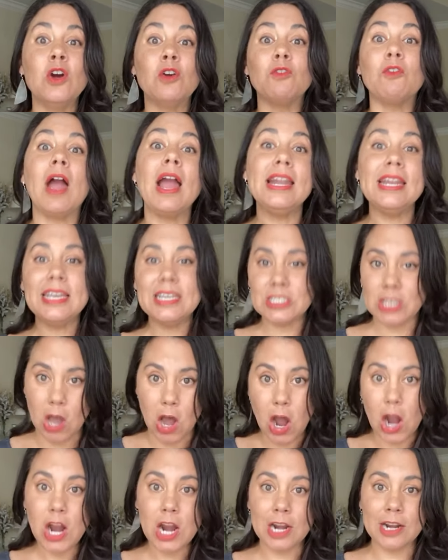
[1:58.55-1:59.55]
writing is
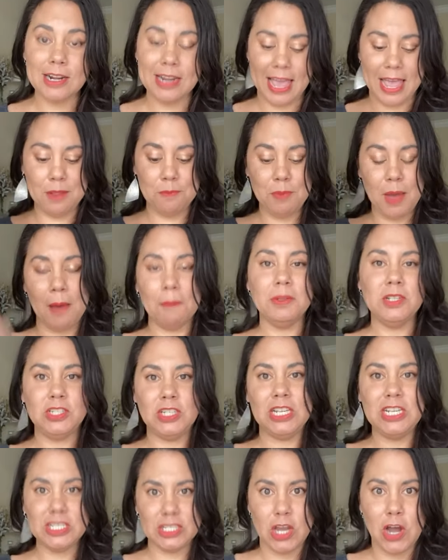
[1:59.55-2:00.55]
hard and
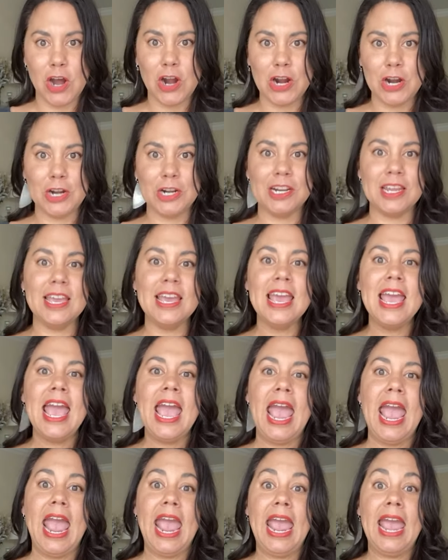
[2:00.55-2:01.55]
publishing is hard.
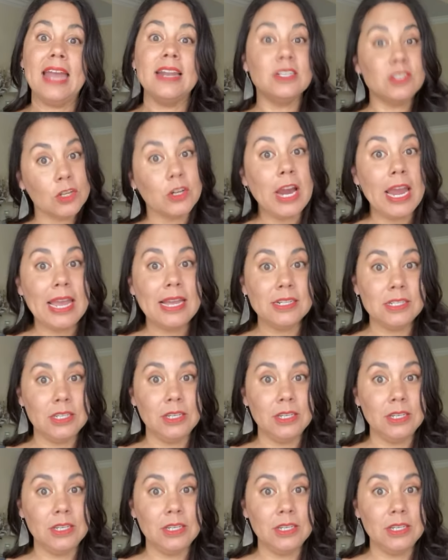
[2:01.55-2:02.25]
And it's great